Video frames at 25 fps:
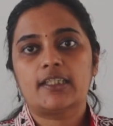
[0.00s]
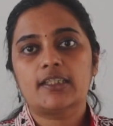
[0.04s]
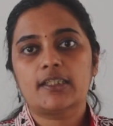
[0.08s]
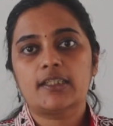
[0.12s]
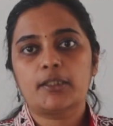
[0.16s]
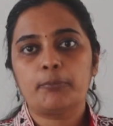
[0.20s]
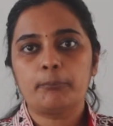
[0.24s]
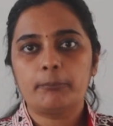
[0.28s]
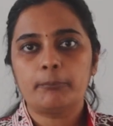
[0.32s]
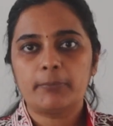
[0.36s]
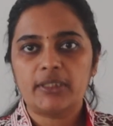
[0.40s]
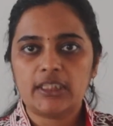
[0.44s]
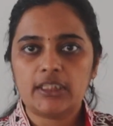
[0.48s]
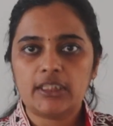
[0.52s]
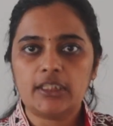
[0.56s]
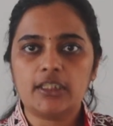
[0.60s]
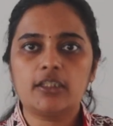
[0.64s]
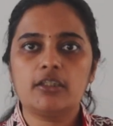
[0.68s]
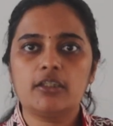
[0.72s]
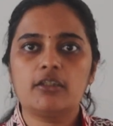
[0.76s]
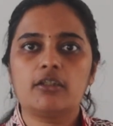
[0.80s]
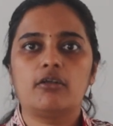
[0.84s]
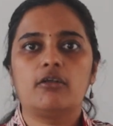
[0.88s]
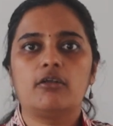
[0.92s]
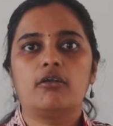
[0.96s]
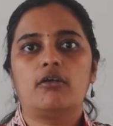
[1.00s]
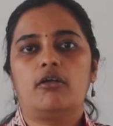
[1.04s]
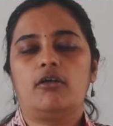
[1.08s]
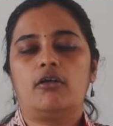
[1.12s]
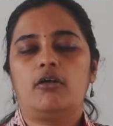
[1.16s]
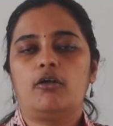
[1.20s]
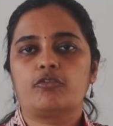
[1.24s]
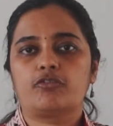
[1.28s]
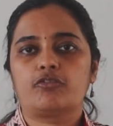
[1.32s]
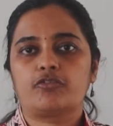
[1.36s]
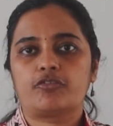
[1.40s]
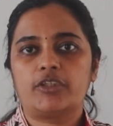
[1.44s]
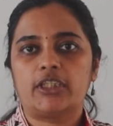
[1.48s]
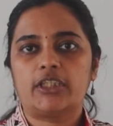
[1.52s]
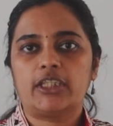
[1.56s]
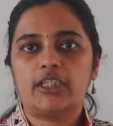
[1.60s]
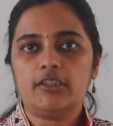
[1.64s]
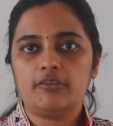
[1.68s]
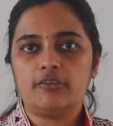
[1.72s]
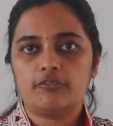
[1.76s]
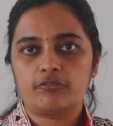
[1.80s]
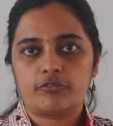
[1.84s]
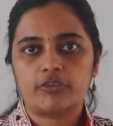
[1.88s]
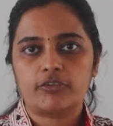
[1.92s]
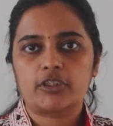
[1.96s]
in the meaning of
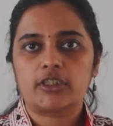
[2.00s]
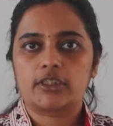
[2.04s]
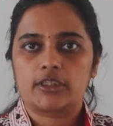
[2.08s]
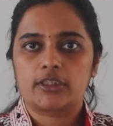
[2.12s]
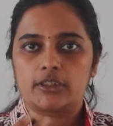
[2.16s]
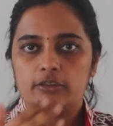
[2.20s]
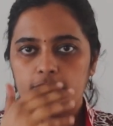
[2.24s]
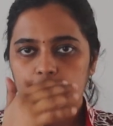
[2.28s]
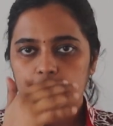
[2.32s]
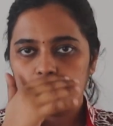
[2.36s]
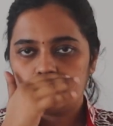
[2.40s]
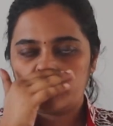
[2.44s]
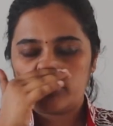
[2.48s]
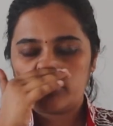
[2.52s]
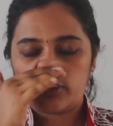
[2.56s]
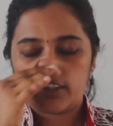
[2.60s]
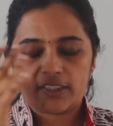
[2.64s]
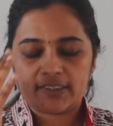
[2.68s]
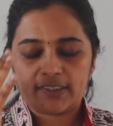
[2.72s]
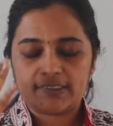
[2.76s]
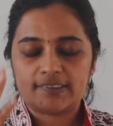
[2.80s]
the word. For